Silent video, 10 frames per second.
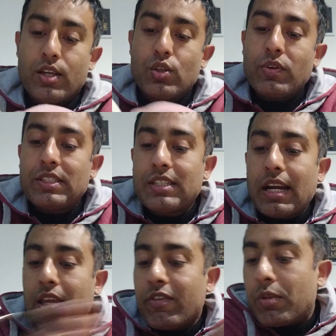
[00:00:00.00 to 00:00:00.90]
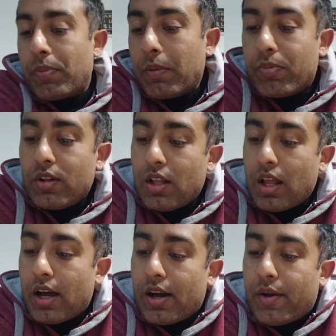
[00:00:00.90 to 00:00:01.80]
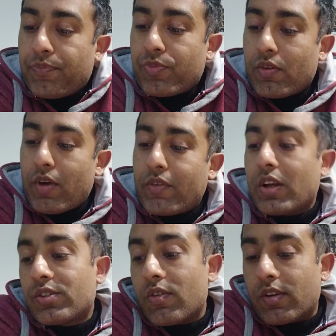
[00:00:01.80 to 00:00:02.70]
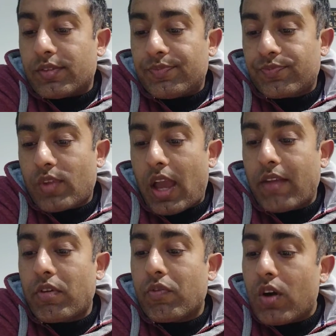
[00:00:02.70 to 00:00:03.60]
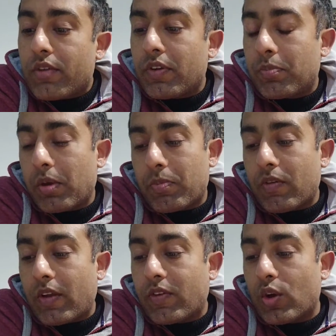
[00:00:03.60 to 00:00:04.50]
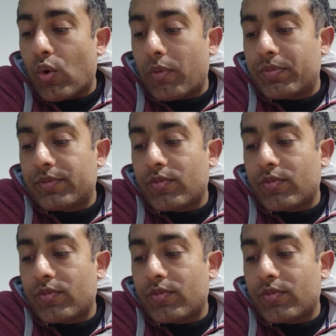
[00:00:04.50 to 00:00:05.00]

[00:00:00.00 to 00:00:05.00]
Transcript: So we study with people when we are children, and we work with people when we grow up.